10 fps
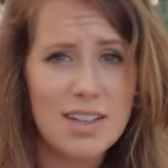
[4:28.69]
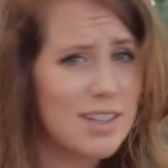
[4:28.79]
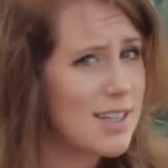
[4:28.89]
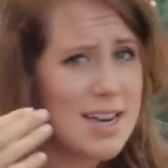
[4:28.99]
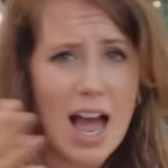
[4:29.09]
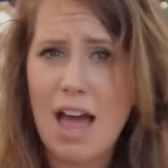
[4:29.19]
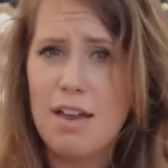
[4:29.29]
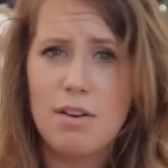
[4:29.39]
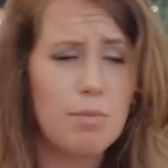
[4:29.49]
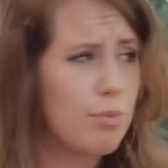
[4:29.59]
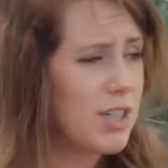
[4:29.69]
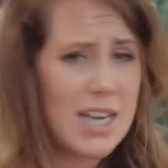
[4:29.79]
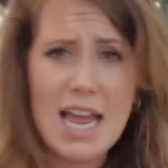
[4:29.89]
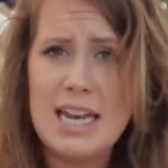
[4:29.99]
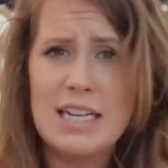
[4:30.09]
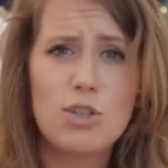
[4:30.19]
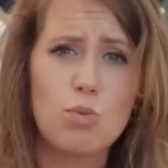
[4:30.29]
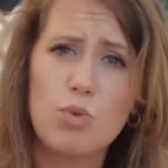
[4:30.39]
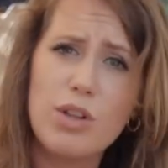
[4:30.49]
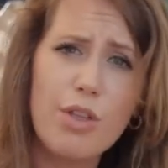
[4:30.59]
It's not pretend, it's a
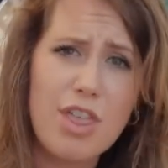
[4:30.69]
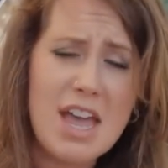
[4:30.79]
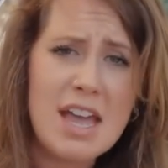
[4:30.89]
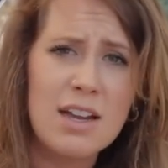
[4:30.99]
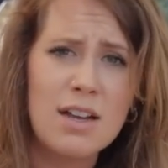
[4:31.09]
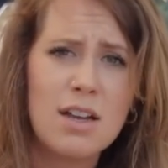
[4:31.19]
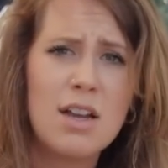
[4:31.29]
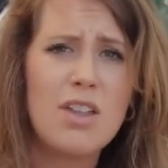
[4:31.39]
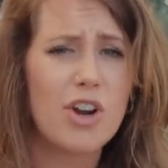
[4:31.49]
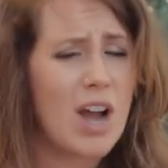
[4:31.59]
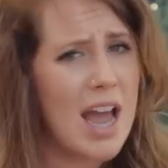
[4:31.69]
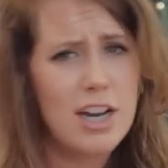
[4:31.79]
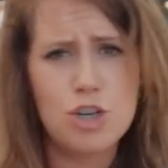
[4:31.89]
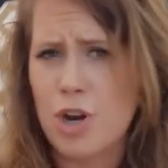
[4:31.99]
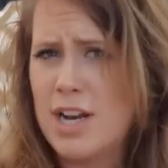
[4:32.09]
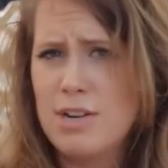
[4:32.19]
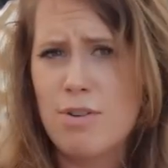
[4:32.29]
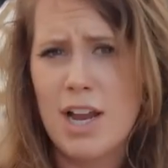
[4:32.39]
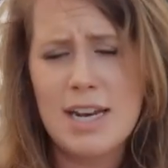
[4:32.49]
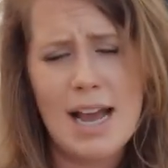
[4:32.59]
real thing. They're kind of trendy
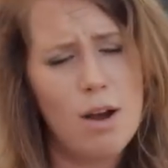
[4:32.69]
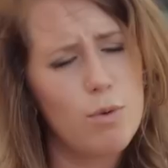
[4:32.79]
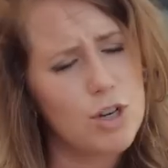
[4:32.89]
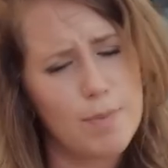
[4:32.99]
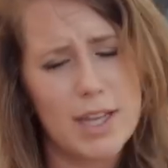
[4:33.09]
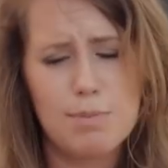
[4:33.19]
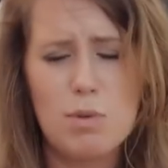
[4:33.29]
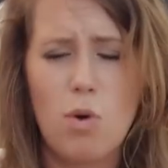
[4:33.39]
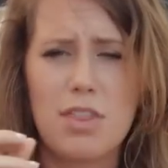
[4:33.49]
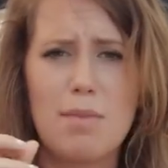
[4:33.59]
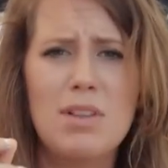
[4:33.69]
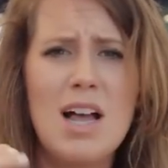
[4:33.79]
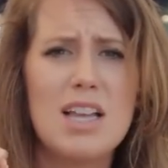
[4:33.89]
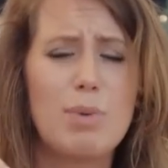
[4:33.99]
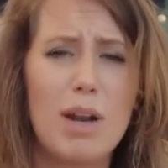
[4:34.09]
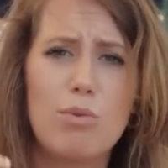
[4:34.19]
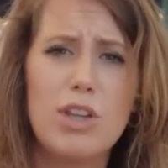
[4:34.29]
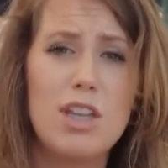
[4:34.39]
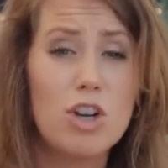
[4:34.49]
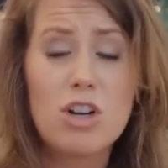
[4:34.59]
right now, which makes me want them less, but
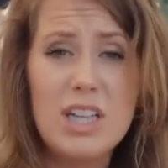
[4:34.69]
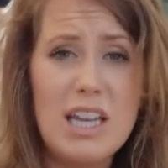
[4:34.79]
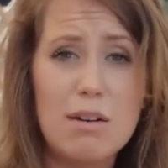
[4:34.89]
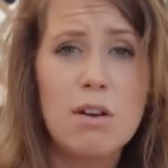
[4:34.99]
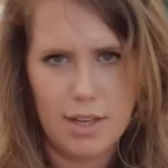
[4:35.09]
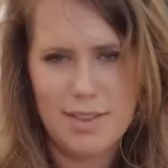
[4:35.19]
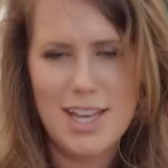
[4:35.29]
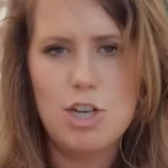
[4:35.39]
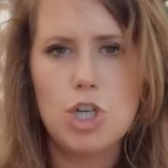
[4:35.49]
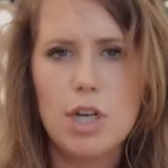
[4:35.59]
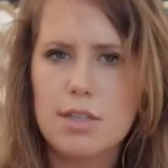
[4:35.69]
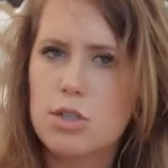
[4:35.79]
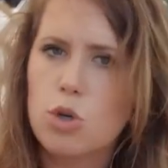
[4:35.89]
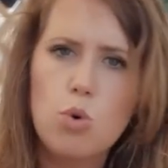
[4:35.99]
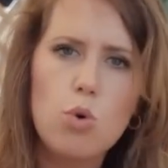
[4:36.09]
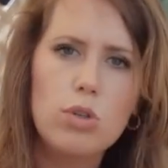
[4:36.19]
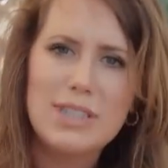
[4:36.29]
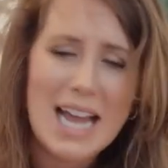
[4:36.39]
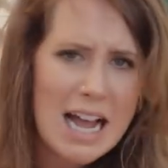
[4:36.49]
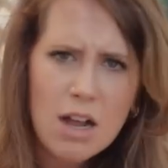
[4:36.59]
they're clean. They just cool
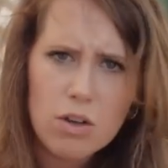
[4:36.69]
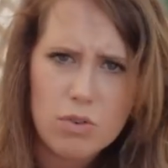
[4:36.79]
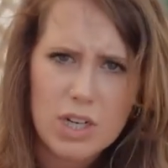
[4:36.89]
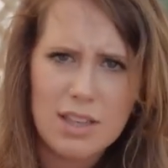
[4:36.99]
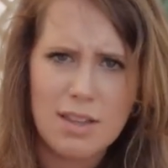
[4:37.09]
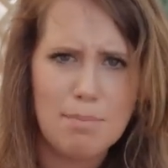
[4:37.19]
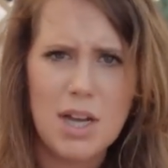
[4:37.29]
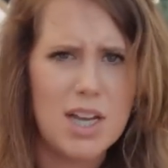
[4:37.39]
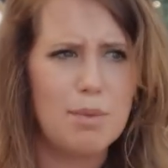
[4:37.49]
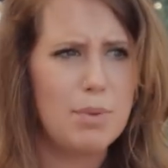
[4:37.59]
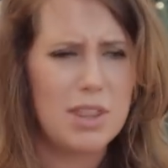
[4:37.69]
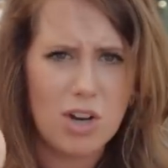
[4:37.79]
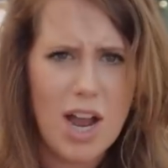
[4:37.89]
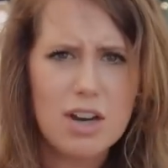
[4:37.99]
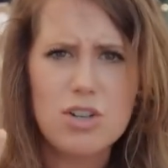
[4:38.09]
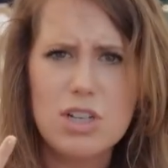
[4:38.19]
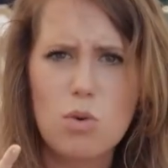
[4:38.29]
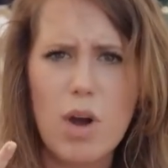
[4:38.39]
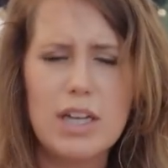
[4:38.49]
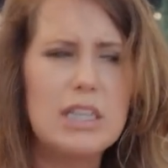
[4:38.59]
down in the mud, but they're actually
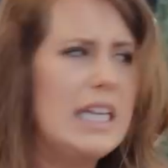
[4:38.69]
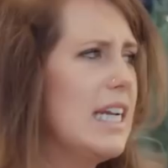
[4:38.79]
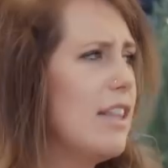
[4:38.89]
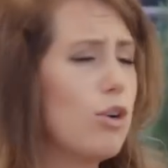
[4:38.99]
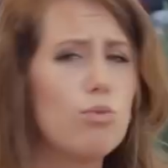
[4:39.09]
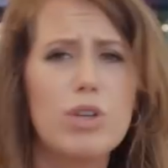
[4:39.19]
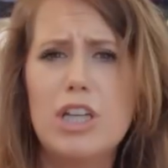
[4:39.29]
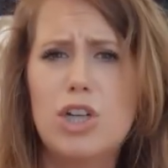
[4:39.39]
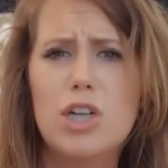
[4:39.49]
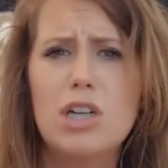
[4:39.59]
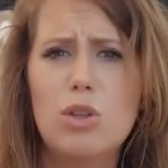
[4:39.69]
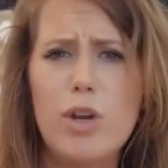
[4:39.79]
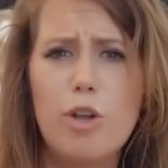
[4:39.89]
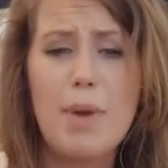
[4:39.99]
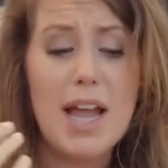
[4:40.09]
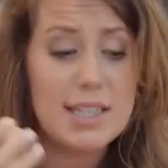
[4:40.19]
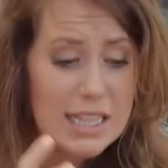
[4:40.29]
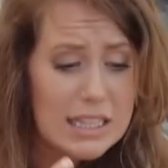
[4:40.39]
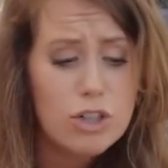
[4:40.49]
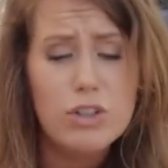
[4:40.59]
quite clean, and they're really good and loyal pets.
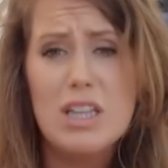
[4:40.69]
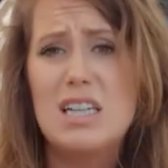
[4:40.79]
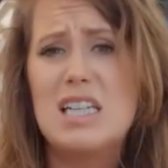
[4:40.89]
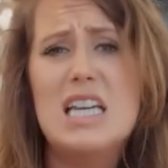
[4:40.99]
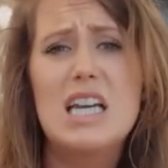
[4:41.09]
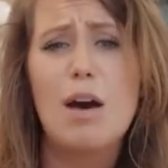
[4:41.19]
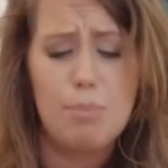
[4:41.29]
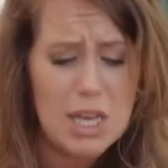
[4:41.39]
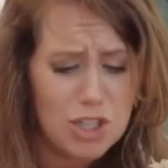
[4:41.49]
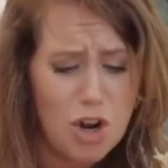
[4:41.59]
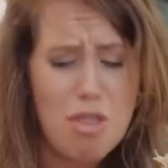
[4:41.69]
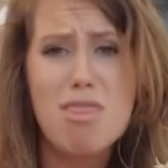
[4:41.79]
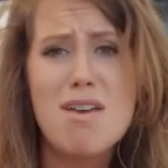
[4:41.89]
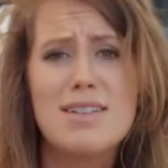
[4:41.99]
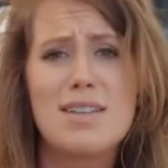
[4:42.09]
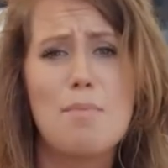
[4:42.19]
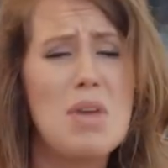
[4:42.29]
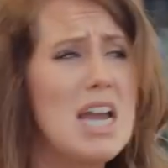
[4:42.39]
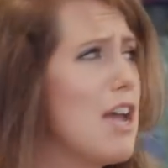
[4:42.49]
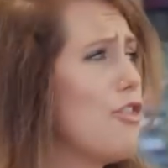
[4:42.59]
And literally the teacup pigs are this
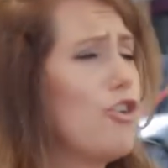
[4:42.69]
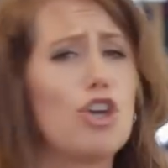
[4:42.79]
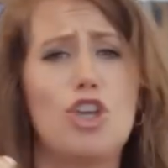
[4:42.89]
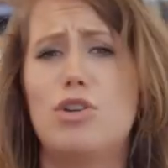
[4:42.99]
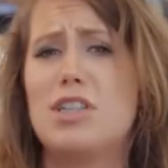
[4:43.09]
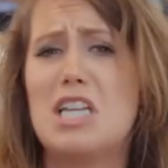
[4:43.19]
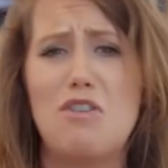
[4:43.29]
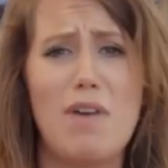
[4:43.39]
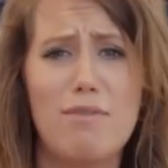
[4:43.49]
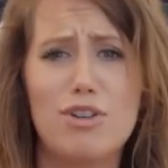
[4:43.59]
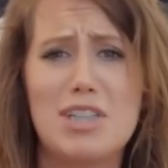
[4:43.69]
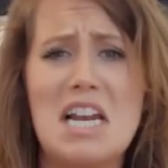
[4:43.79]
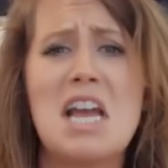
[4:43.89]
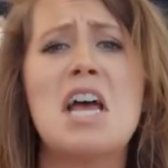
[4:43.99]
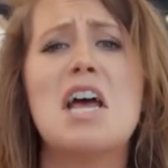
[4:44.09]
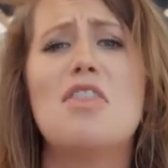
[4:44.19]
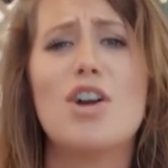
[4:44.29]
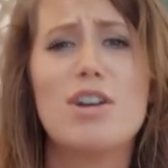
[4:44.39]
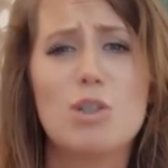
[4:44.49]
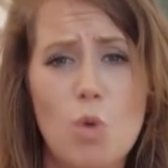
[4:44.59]
big, and they're the cutest thing you've ever seen.
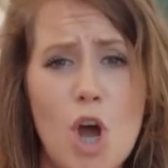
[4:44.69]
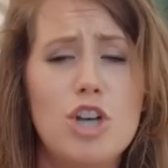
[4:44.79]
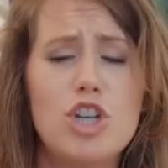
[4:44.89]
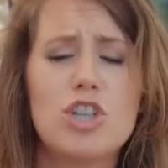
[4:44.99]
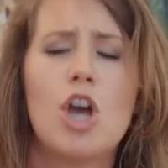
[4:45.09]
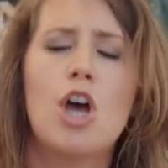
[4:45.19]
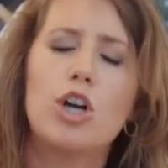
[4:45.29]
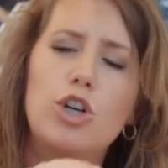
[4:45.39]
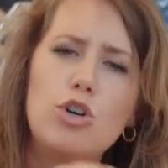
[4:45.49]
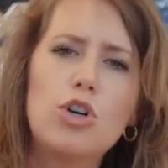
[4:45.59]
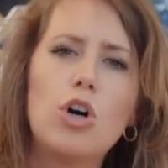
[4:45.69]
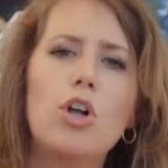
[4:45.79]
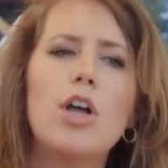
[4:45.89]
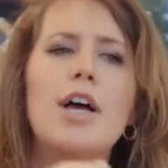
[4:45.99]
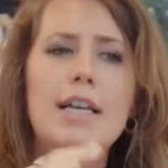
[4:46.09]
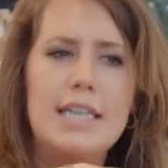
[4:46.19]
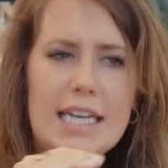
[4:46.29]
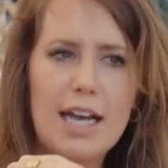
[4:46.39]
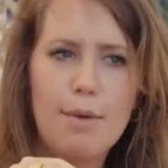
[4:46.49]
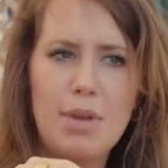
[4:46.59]
There is, just Google
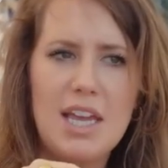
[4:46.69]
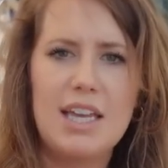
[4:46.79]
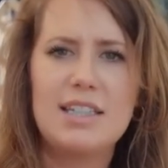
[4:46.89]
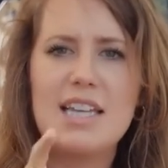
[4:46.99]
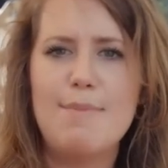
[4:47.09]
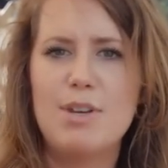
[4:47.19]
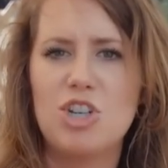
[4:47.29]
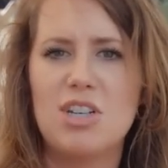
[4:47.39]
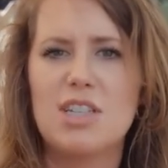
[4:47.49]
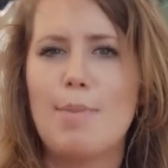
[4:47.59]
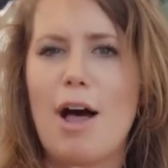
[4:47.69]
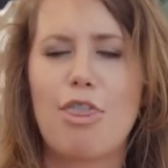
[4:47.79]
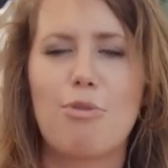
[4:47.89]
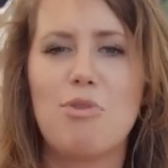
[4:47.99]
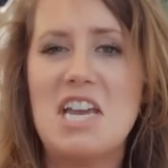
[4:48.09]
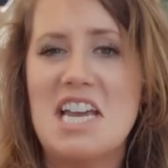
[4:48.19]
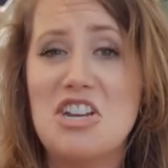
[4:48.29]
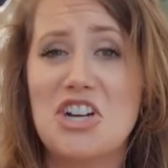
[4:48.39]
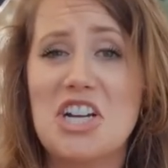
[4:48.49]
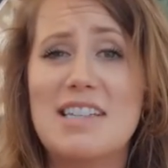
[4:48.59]
teacup pigs images, about 3,
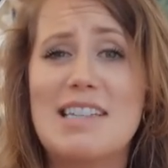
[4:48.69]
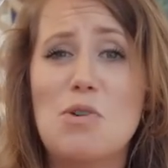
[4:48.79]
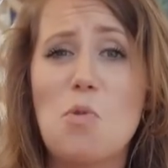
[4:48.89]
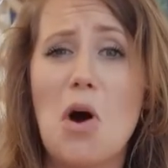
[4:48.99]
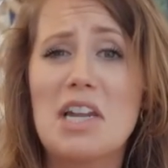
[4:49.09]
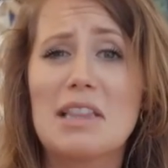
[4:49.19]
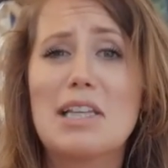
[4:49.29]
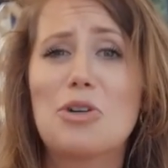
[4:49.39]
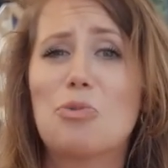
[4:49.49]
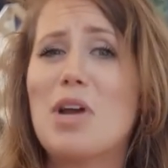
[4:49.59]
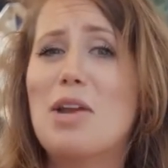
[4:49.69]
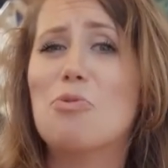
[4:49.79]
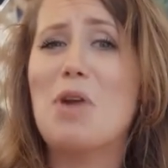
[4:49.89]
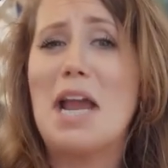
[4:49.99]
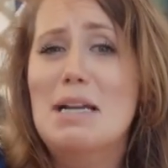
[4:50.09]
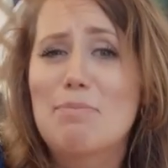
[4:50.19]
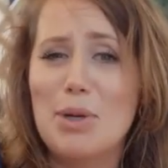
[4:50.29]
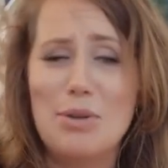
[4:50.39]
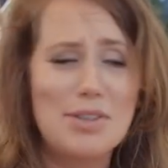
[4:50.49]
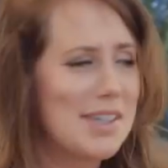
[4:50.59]
and you're gonna see one in little red rain
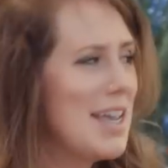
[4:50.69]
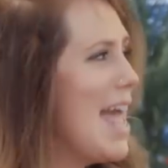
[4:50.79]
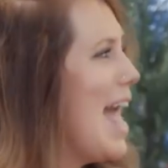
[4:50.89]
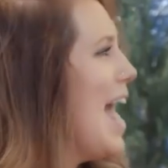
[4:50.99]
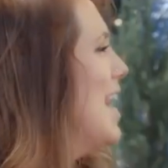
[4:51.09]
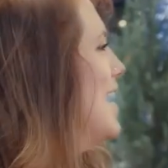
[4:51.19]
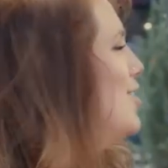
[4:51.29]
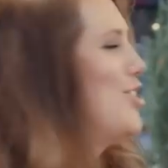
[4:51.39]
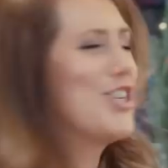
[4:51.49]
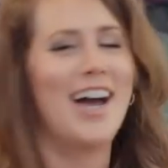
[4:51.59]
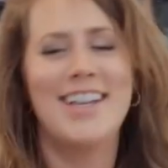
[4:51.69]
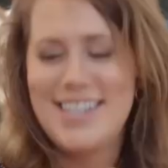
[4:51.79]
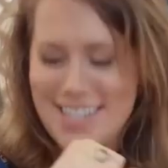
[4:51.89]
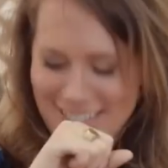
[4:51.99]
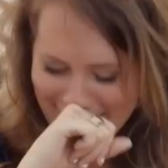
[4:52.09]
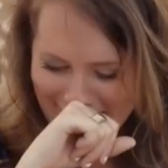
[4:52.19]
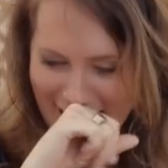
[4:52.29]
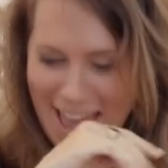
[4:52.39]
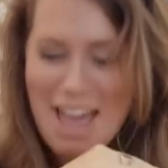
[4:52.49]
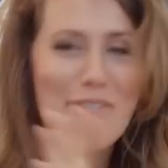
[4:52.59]
boots, and it just,
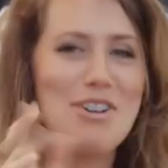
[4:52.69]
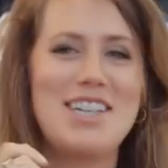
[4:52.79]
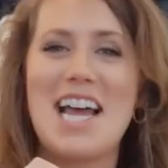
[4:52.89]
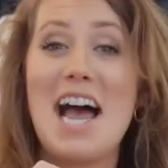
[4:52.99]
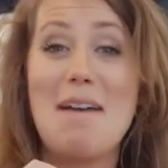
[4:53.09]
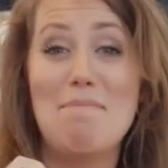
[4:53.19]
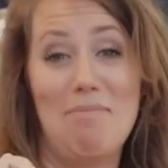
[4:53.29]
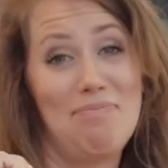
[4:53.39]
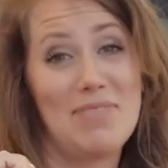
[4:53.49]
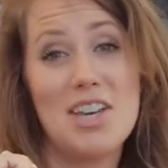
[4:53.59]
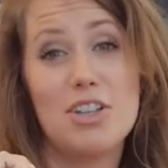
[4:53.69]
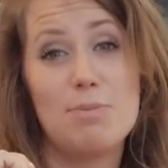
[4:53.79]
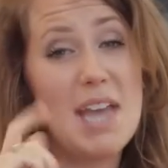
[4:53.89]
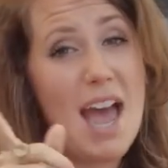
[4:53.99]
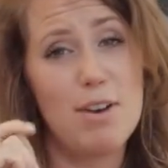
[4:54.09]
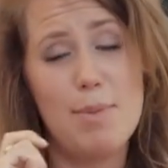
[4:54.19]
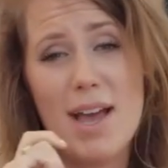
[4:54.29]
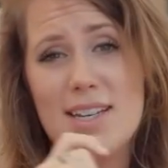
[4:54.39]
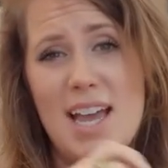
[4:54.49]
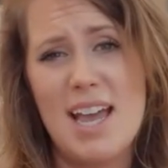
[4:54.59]
every time, kills me. Having a
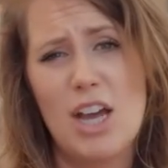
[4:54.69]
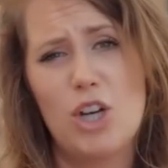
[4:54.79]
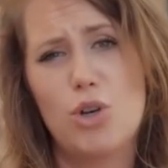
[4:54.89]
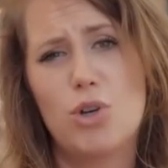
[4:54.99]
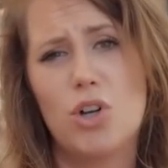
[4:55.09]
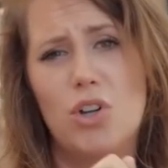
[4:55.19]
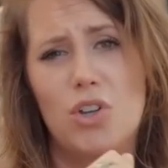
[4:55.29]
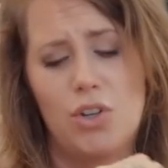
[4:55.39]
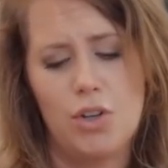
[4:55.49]
bad day? Google